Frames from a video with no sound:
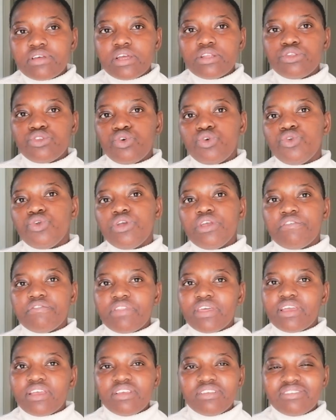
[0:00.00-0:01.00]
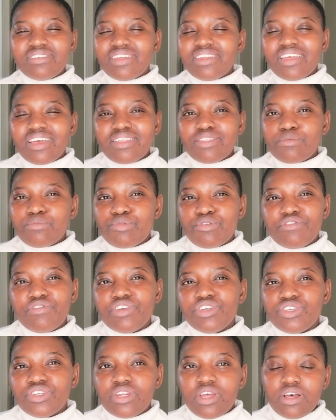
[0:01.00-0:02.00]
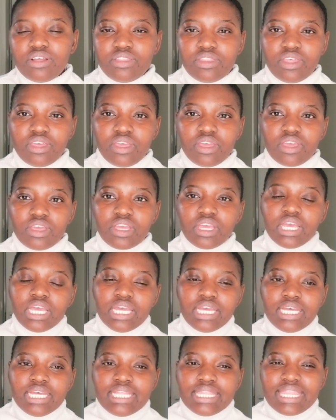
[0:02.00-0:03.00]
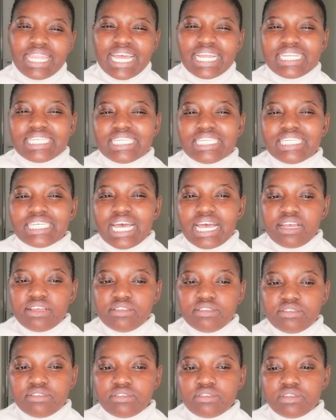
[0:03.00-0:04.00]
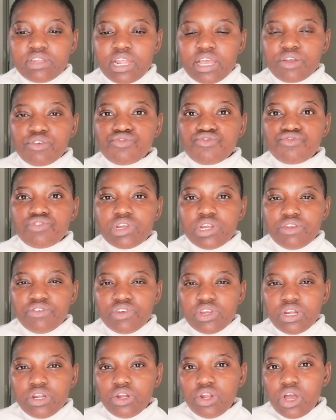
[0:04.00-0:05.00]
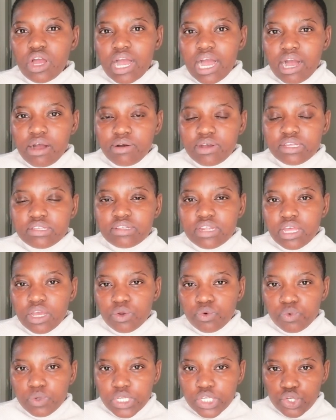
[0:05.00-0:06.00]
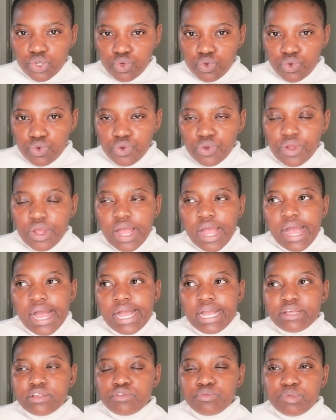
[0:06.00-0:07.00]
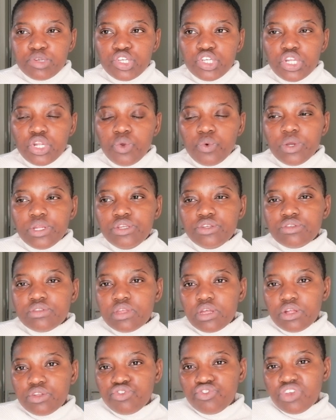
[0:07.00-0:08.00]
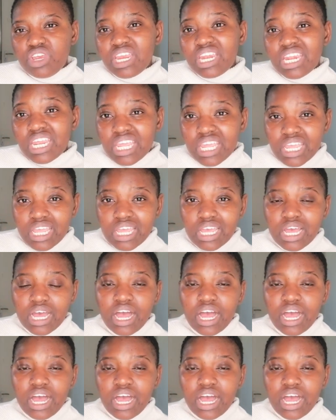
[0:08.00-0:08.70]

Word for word: I don't know if there is any other profession out there that does like really really long hours like we do especially when you're still a trainee